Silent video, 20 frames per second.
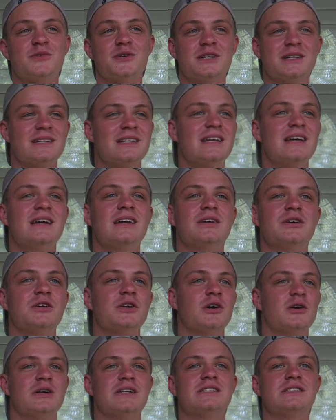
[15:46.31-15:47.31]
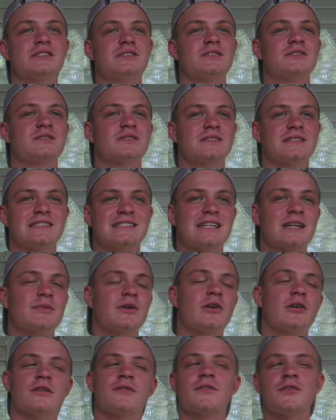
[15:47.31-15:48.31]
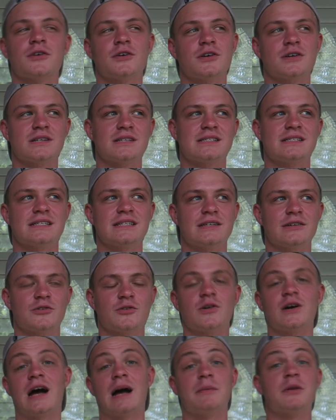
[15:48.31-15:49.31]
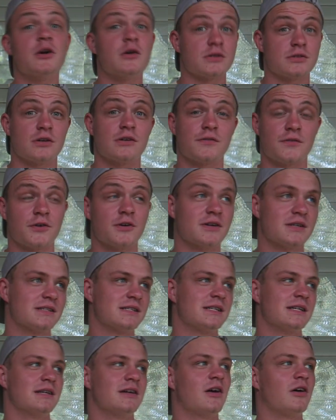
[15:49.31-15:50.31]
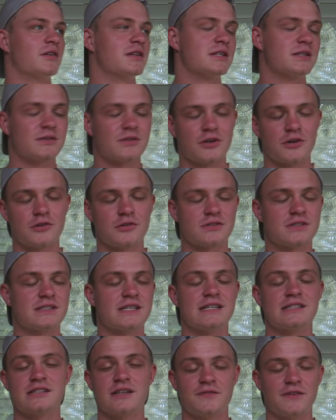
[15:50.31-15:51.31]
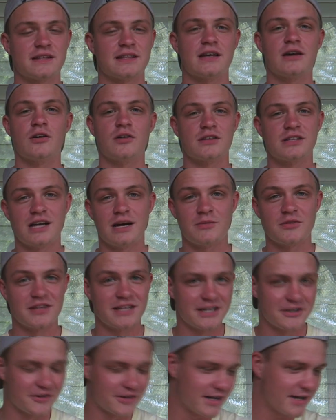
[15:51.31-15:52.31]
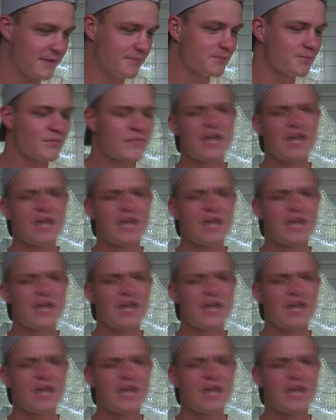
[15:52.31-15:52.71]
But, you know, it's gotta be hard for her to see, or I know it's hard for her to see all these girls say stuff like that all the time on the internet.